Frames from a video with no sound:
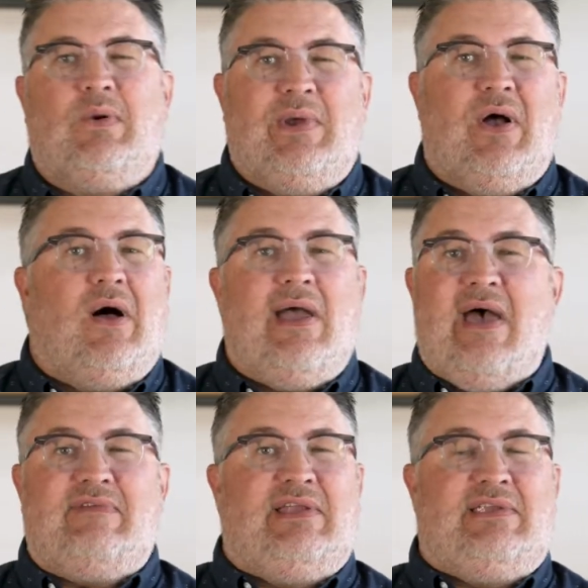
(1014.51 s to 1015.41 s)
we all
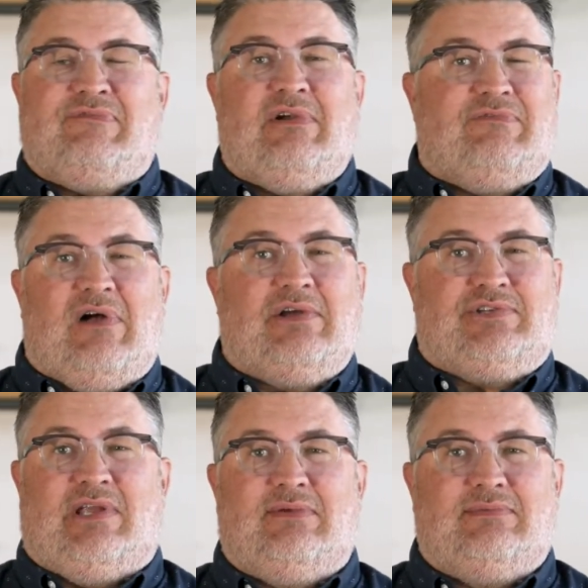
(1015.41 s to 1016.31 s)
have a different
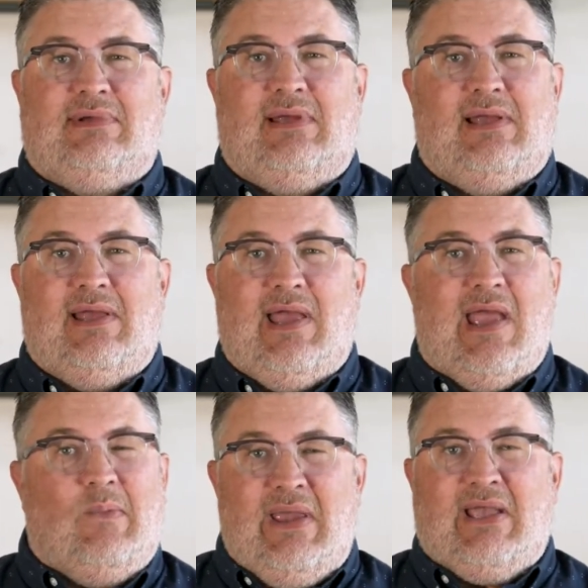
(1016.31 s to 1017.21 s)
function,
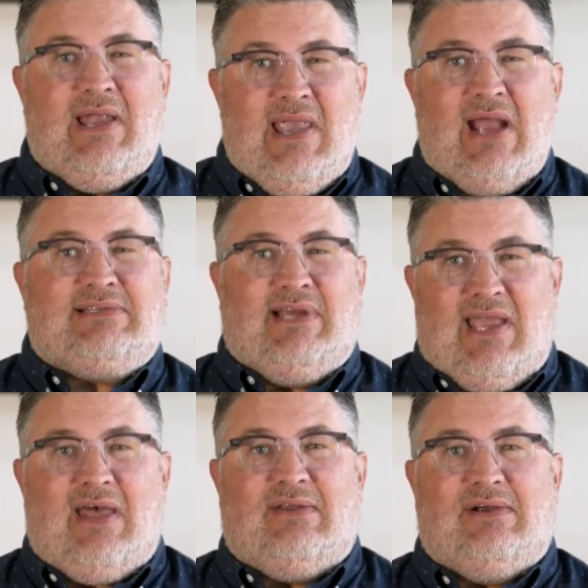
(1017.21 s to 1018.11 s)
and we connect
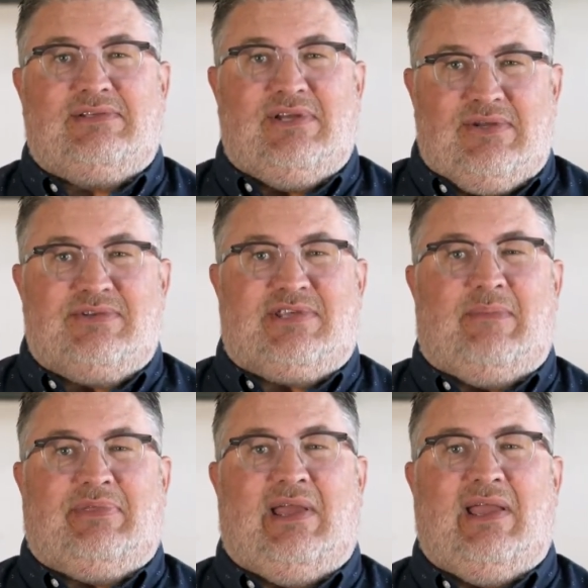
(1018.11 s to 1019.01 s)
together to do
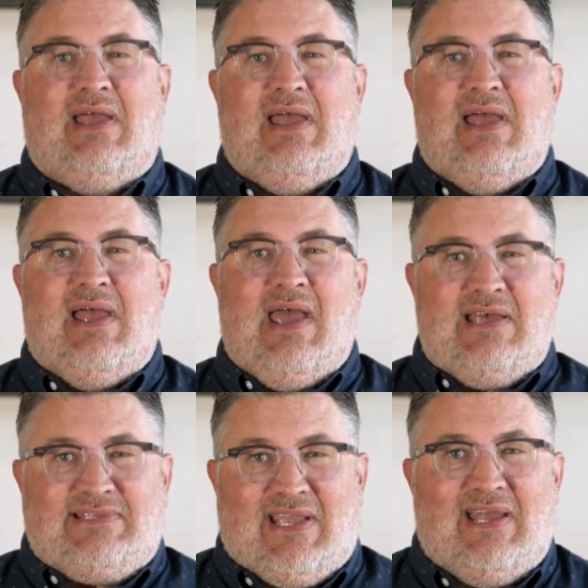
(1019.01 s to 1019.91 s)
something
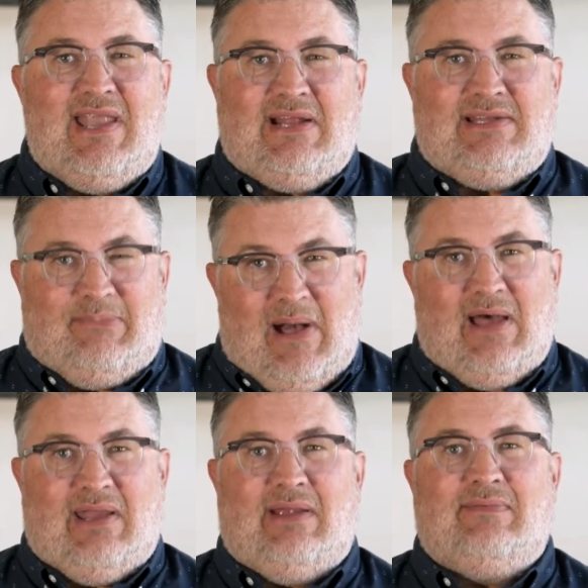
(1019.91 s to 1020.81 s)
as a connected
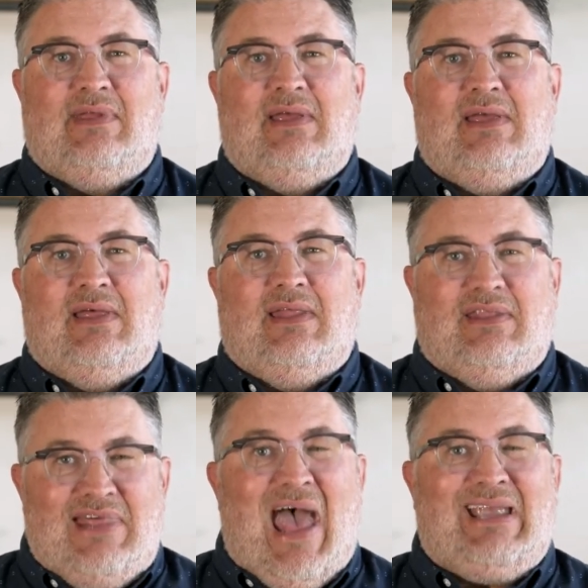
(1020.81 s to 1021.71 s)
body.
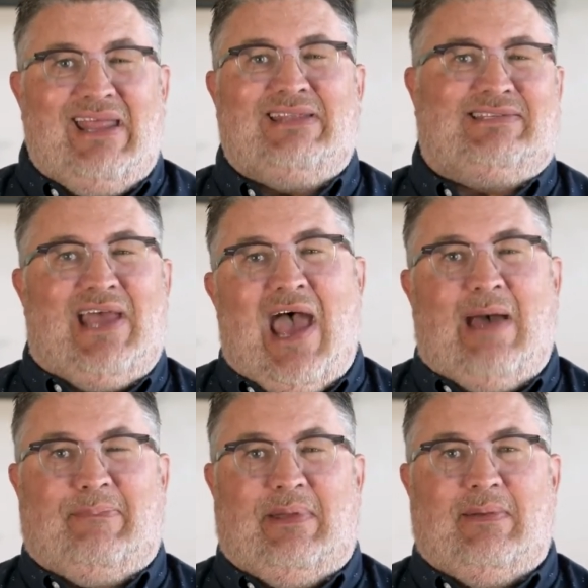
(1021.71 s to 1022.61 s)
That needs to
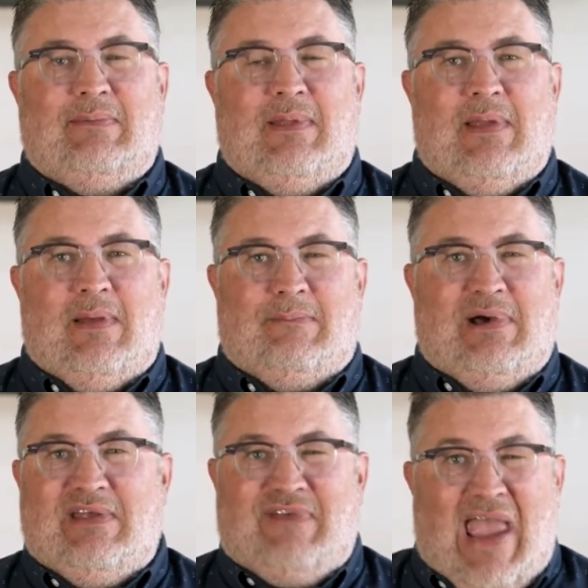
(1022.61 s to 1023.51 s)
happen.
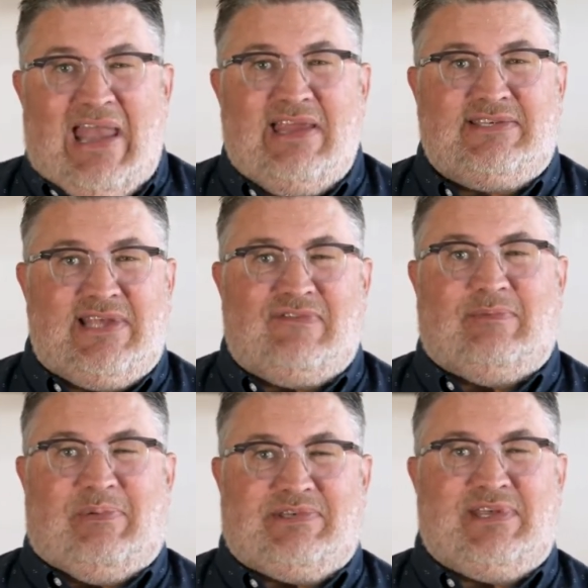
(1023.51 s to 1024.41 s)
But if
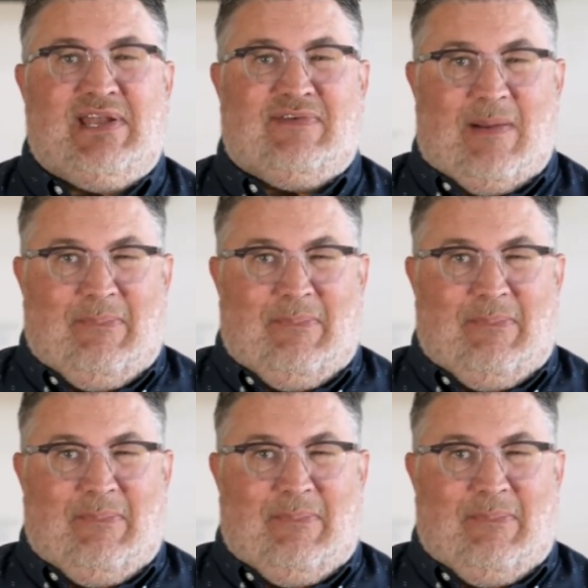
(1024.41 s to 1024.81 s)
87% of our